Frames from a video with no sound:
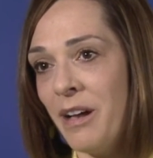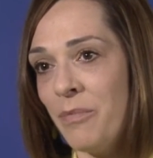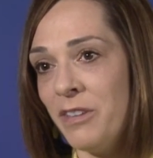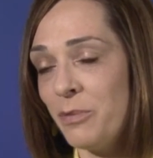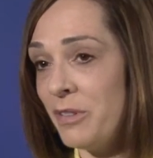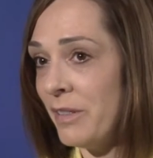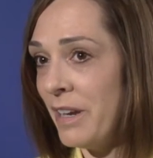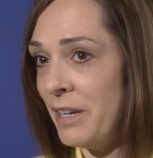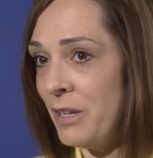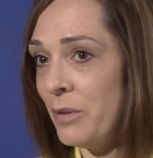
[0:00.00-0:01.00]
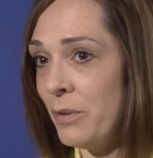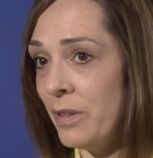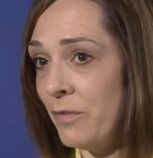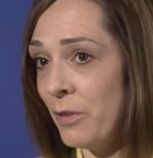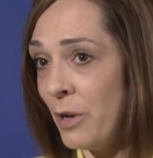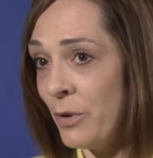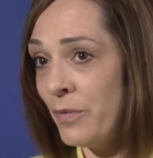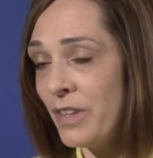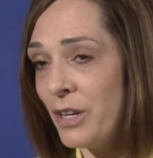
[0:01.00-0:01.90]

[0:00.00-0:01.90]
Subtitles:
This was a lady who lived alone.